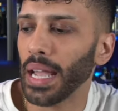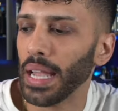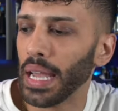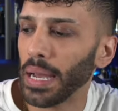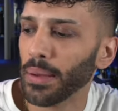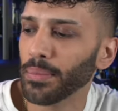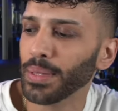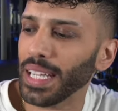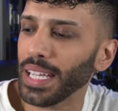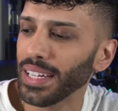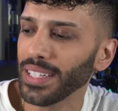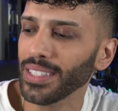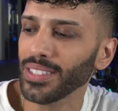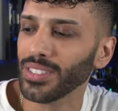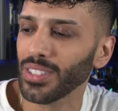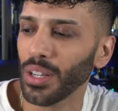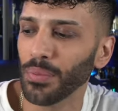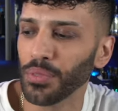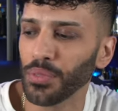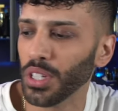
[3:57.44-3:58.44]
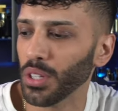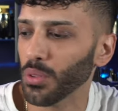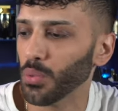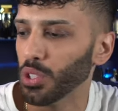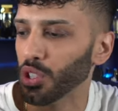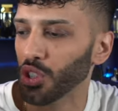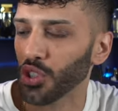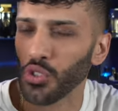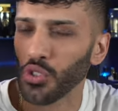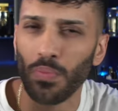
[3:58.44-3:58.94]
I am getting something
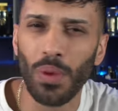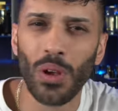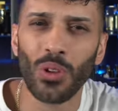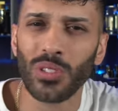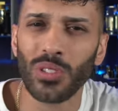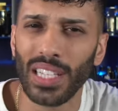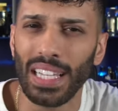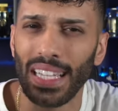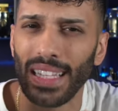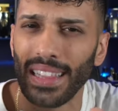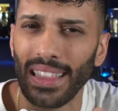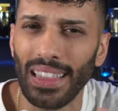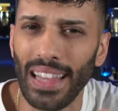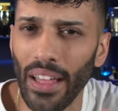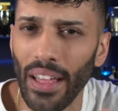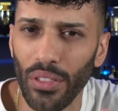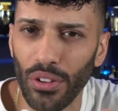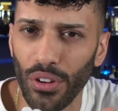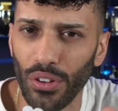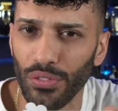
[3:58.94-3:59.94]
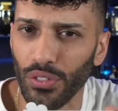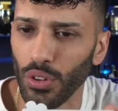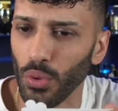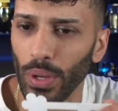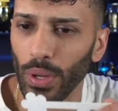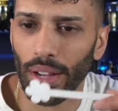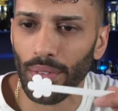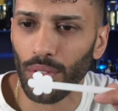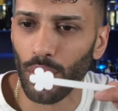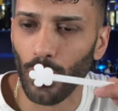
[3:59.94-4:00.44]
which smells like leather for
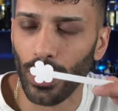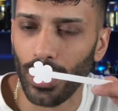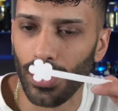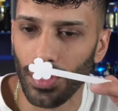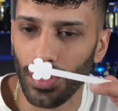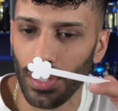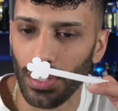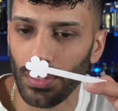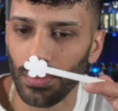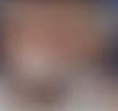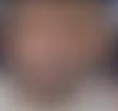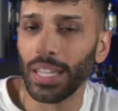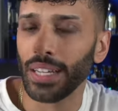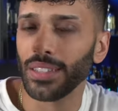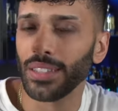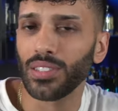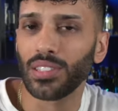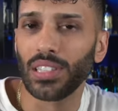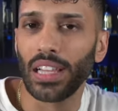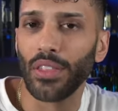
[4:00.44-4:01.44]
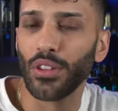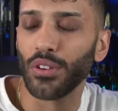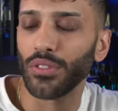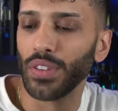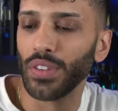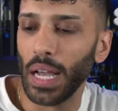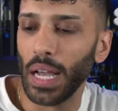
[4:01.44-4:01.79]
whatever reason. I'm getting this leather